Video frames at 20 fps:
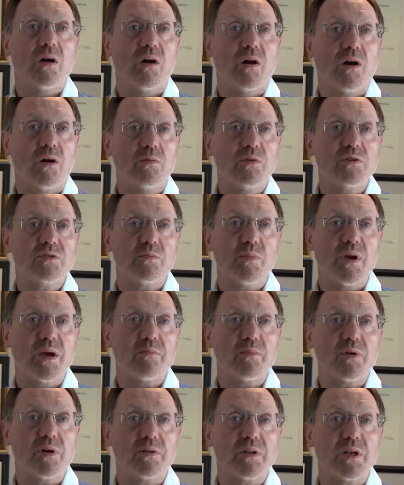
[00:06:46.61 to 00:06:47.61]
Always
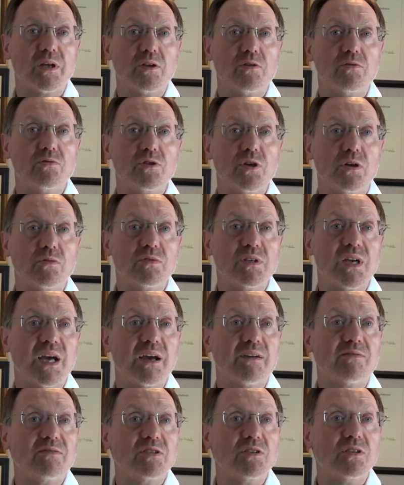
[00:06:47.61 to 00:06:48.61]
remember that you don't
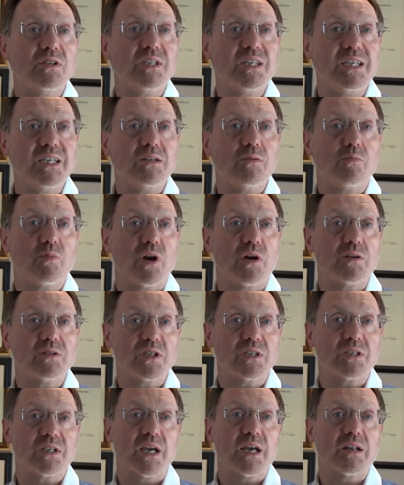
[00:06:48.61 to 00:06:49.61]
have to lead a
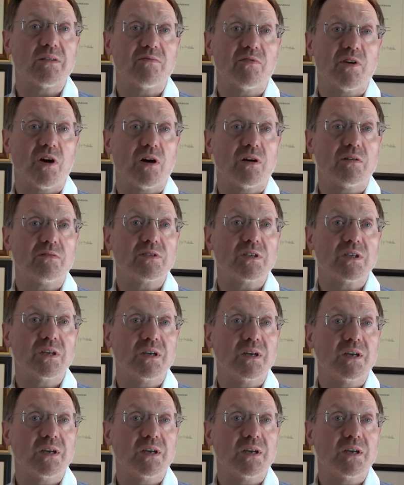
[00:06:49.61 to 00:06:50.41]
project to get involved.